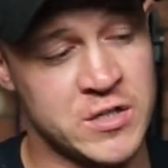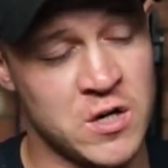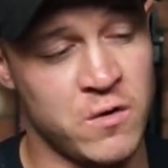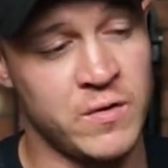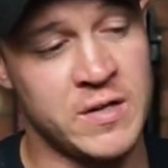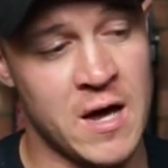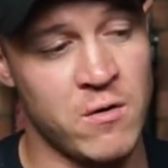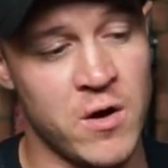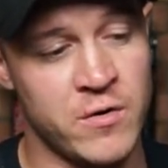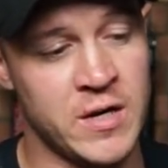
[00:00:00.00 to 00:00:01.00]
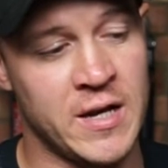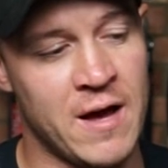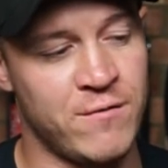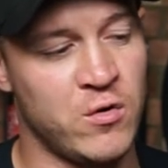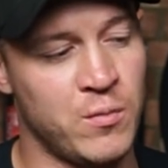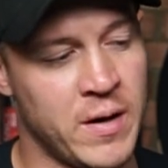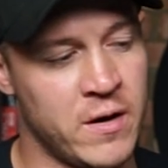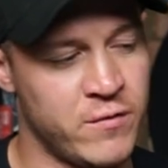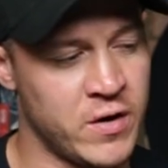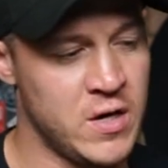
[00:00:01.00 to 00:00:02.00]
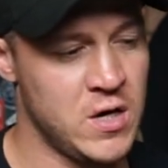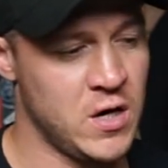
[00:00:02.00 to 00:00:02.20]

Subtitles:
yourself and download it and have a little play with it